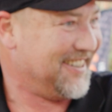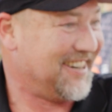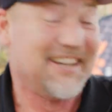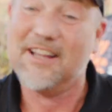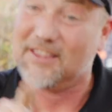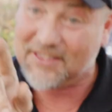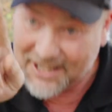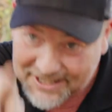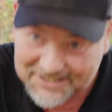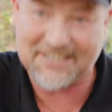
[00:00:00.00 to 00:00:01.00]
Right?
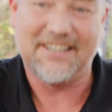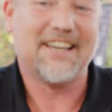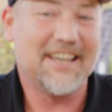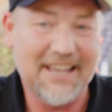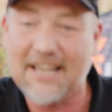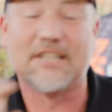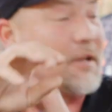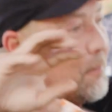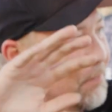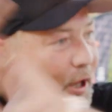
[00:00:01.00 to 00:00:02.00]
This
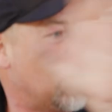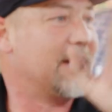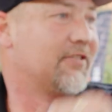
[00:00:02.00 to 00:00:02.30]
is blowing